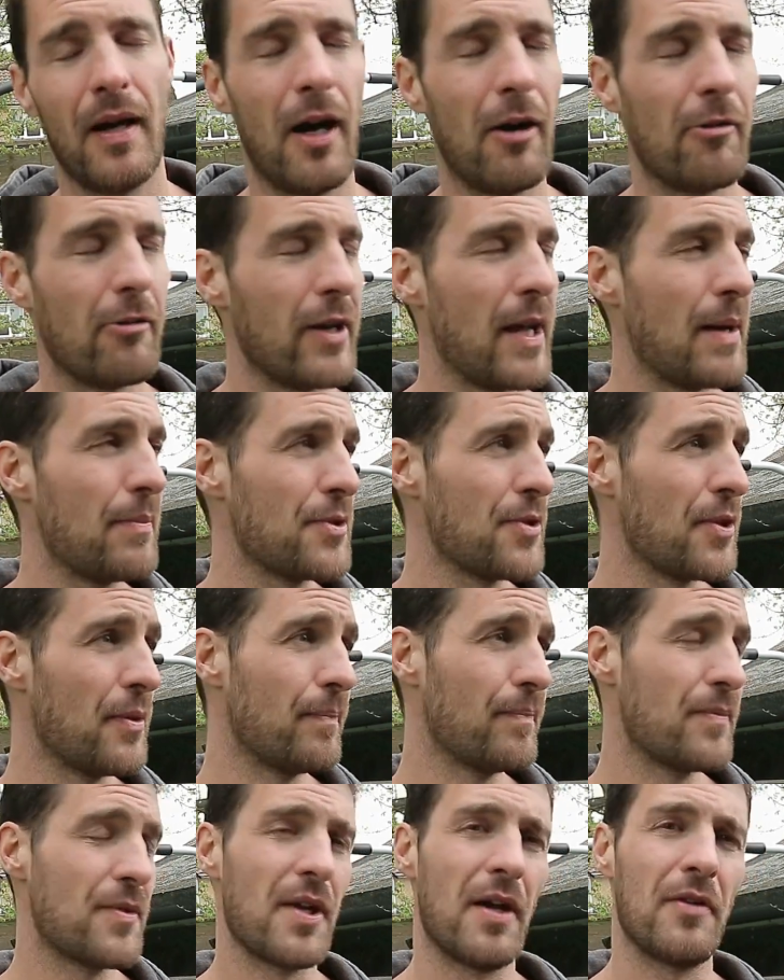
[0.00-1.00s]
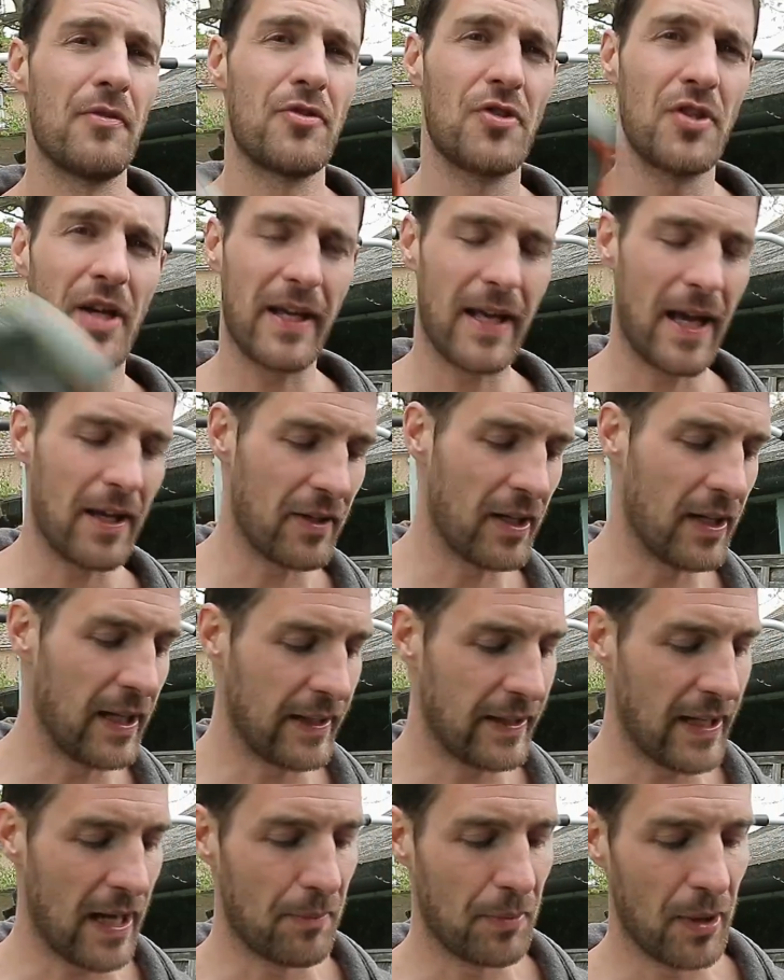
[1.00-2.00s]
are on Amazon. So check out the
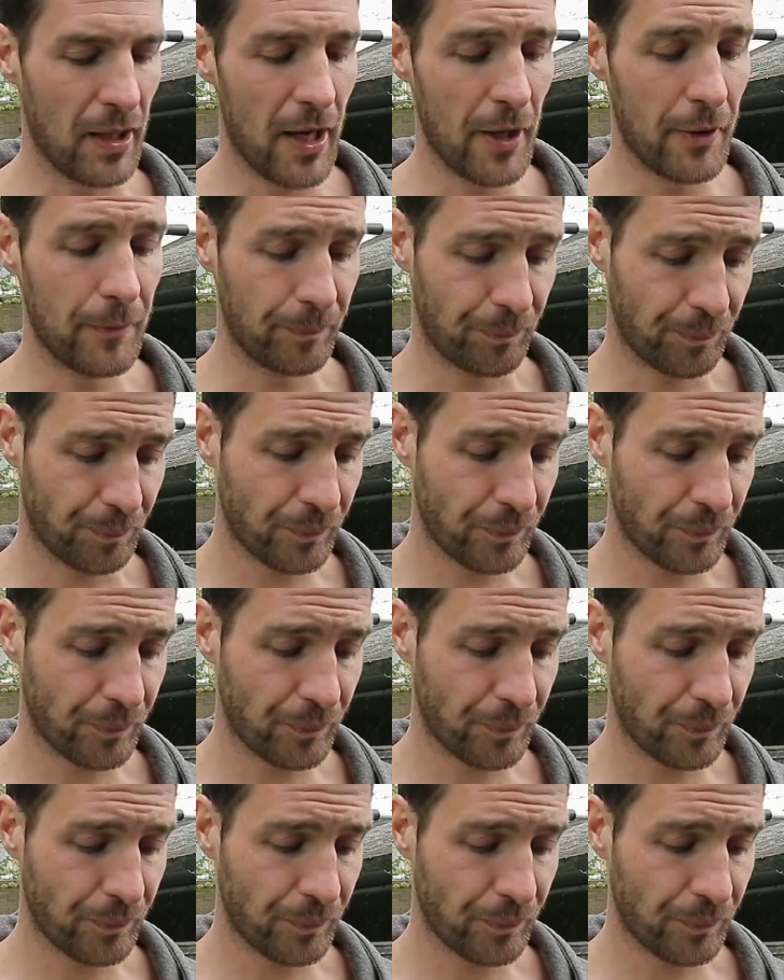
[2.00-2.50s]
link down below.